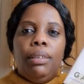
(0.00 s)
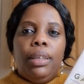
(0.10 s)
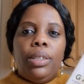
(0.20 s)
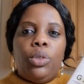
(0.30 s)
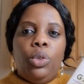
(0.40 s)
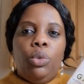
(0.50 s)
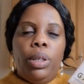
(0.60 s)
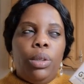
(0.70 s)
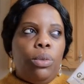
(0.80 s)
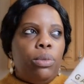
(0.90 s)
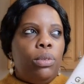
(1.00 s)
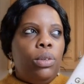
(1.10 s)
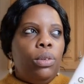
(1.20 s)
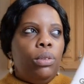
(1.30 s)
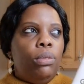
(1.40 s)
things to do with,
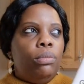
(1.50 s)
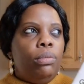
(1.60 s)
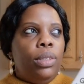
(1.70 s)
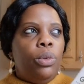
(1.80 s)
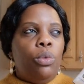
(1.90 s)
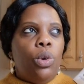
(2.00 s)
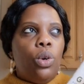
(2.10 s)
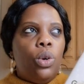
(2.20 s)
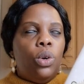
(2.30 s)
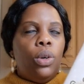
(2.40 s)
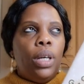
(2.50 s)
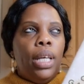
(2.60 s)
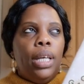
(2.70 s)
you know, the war,